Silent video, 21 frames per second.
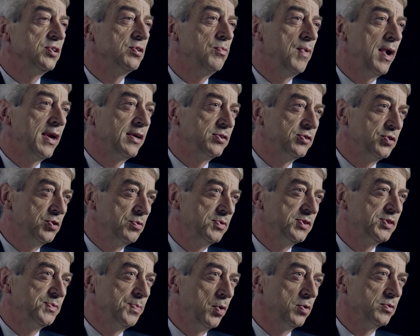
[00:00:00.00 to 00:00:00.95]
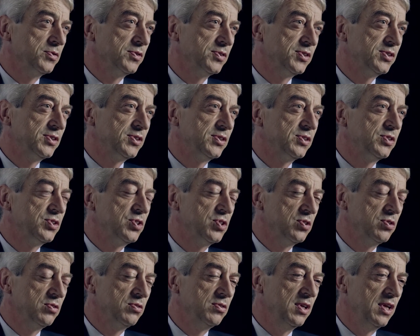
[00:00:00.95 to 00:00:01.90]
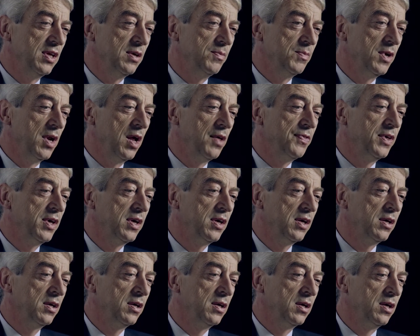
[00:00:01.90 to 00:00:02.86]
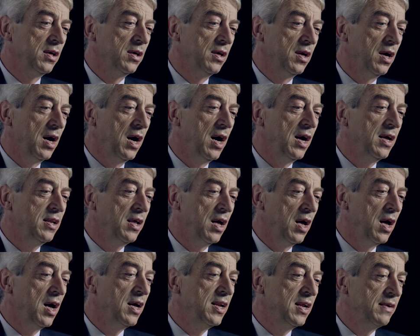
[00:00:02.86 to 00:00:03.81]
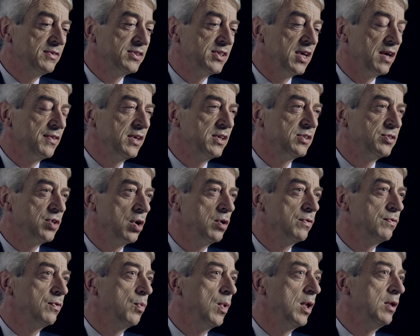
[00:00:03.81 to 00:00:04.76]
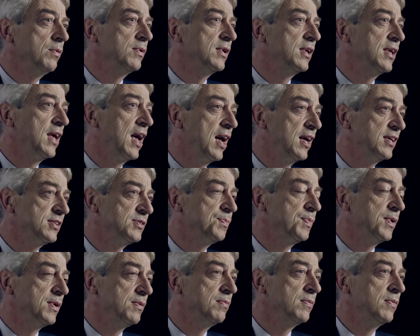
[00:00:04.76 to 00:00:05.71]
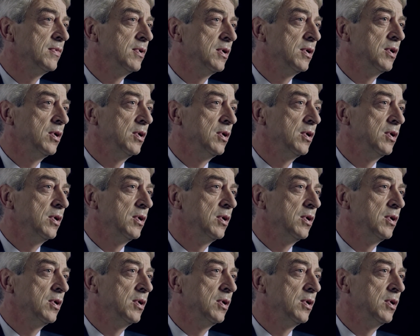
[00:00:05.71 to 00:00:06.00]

The regulatory response to Lehman, I think I'd, I'd have to say I think it's overwhelmingly has been